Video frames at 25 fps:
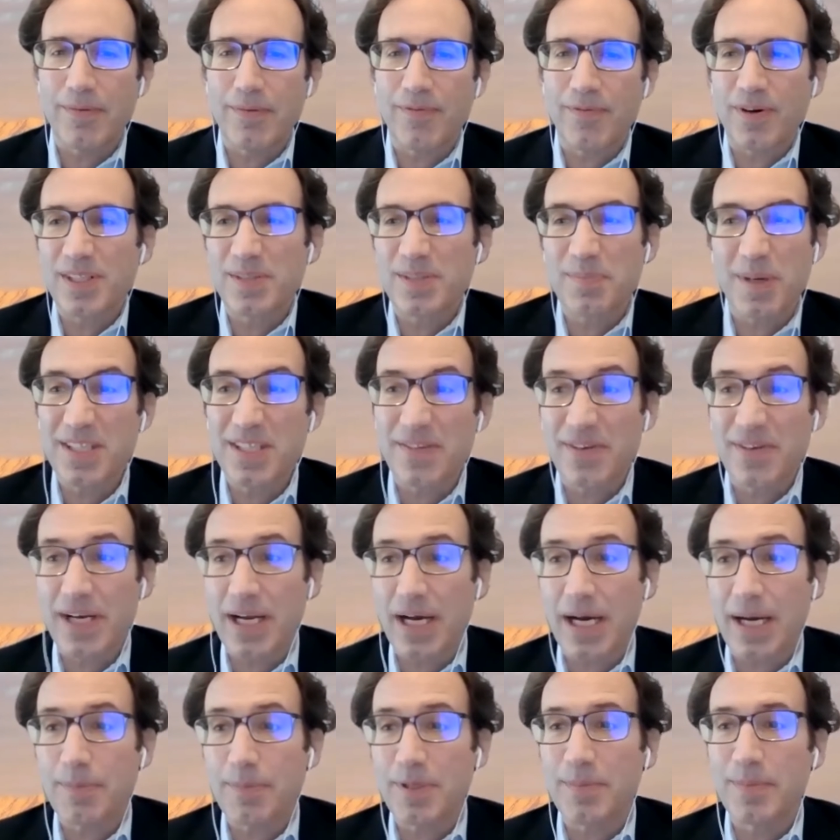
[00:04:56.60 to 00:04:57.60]
for as much of an
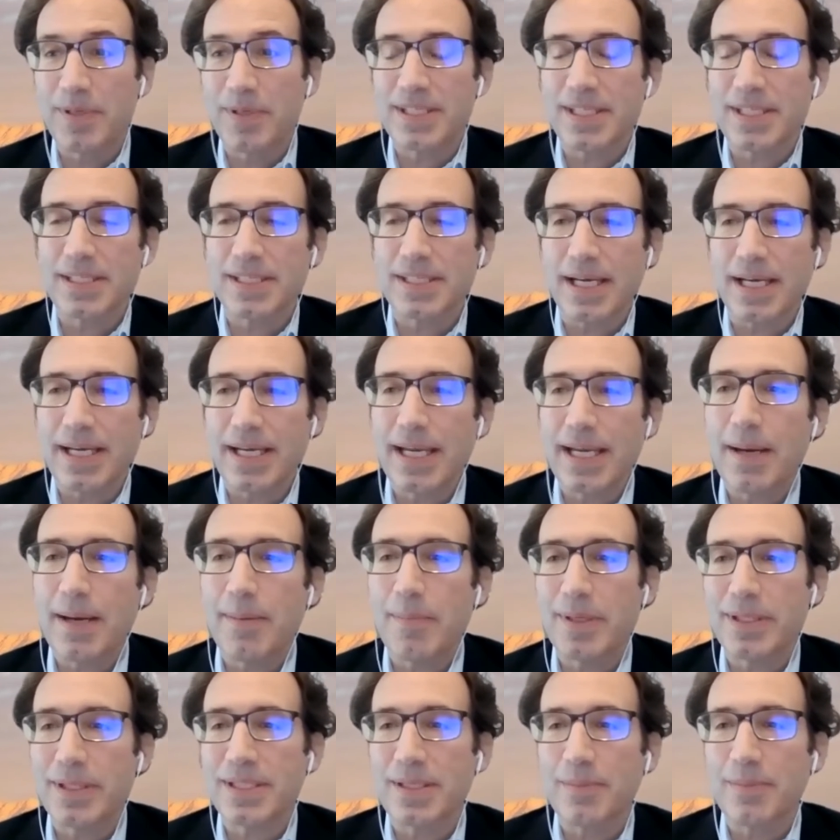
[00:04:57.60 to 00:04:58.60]
optimist as I
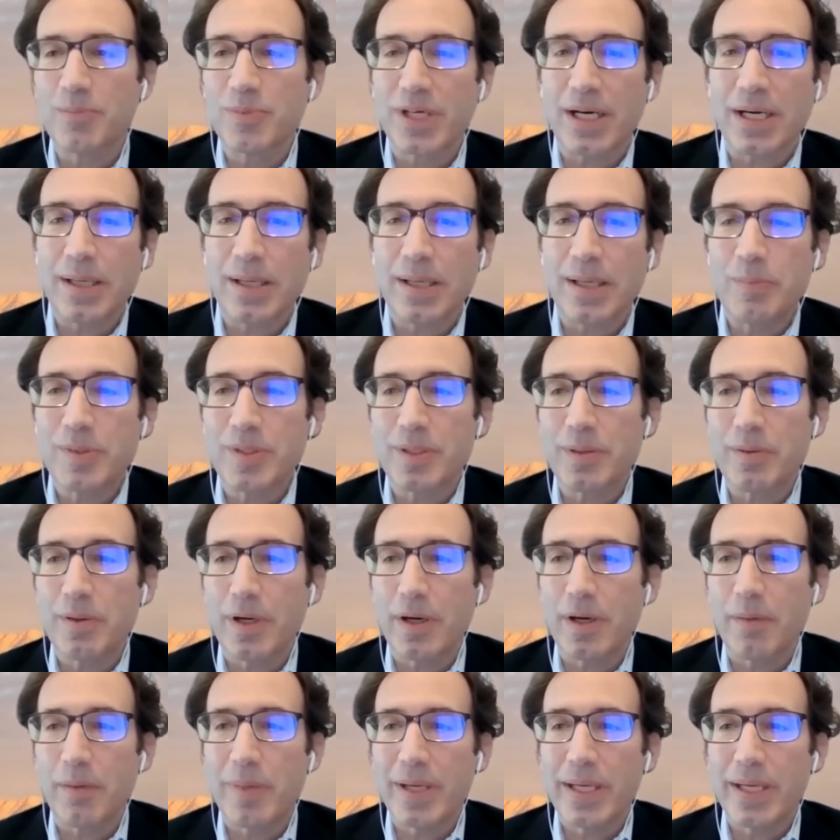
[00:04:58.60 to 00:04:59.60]
am, it's sometimes
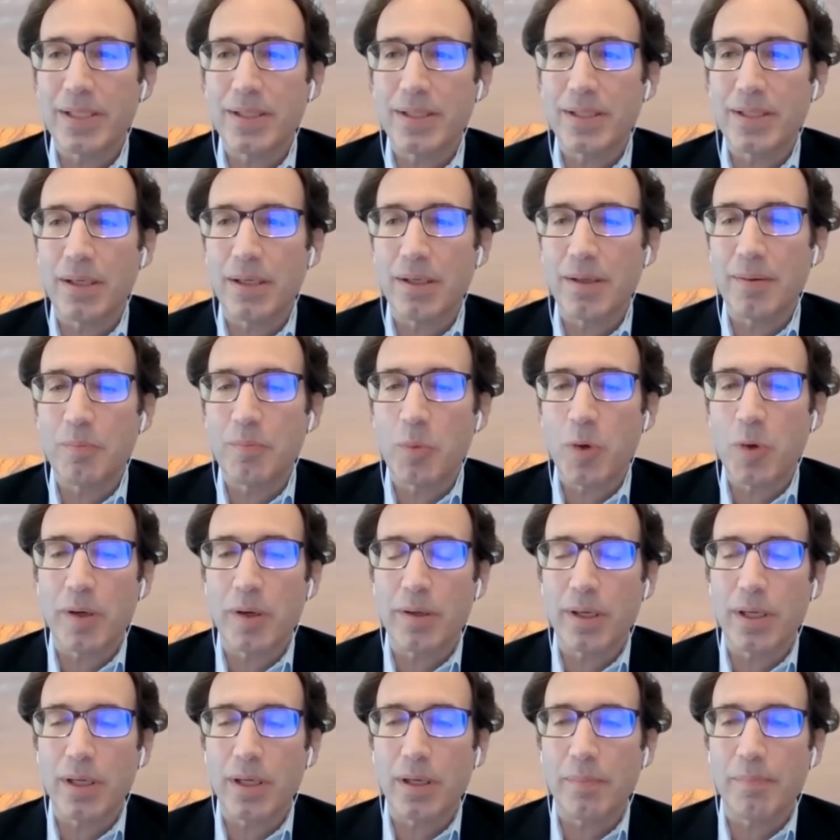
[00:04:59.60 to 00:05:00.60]
a bit
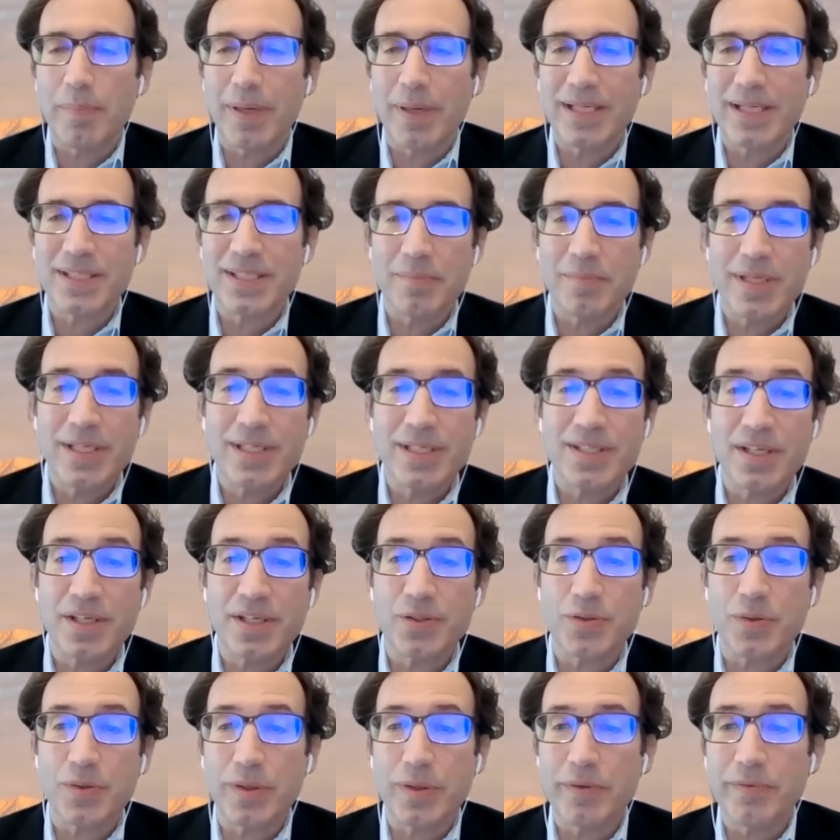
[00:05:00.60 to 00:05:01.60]
more pessimistic
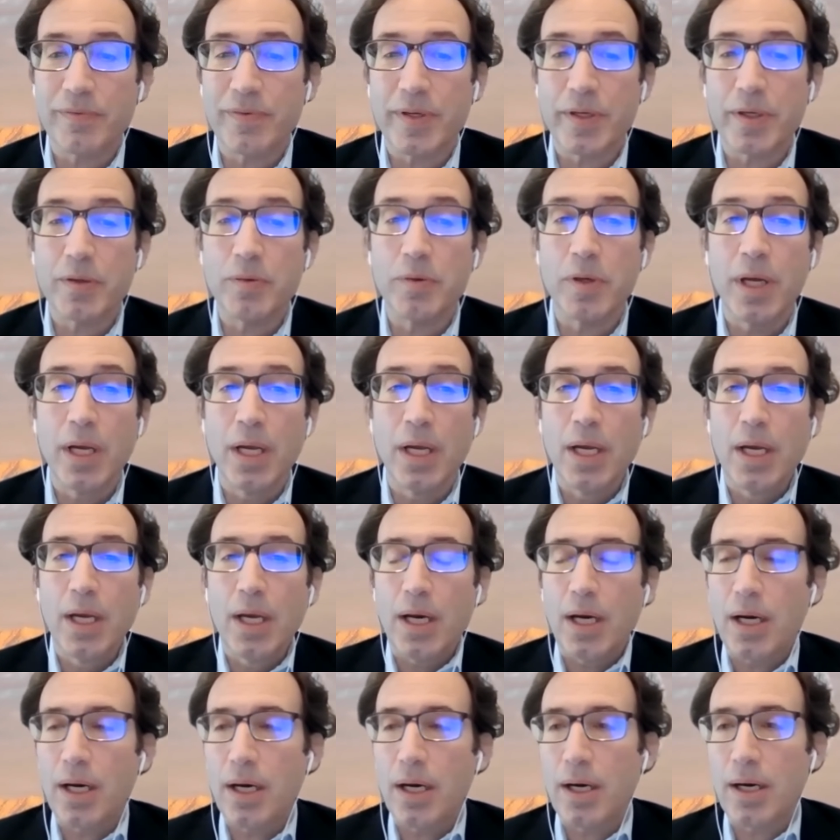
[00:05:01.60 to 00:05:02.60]
sort of view
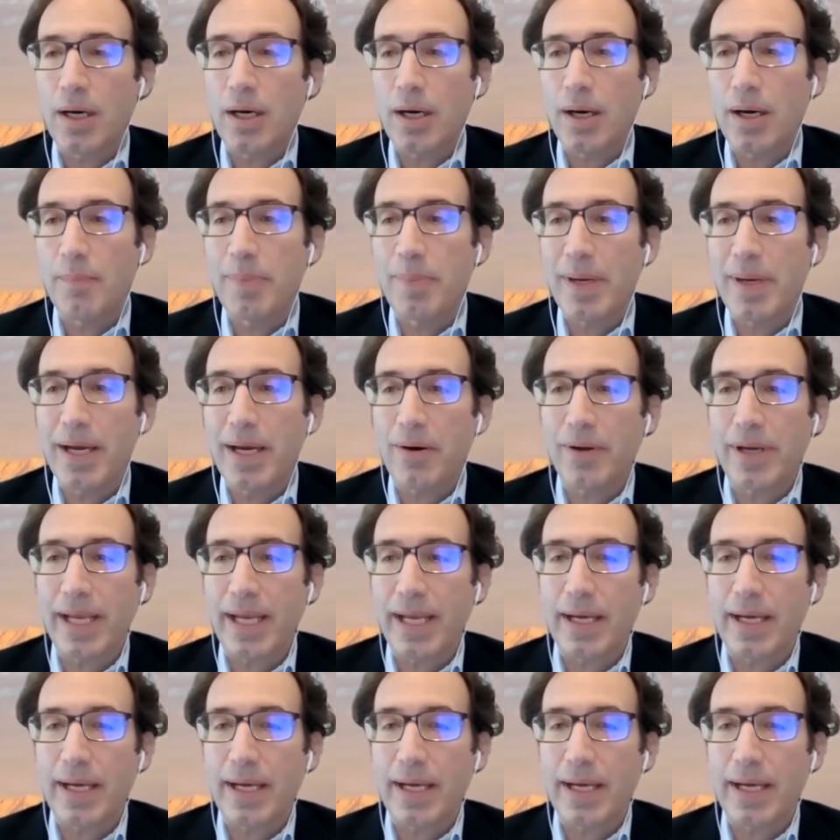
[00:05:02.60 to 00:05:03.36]
about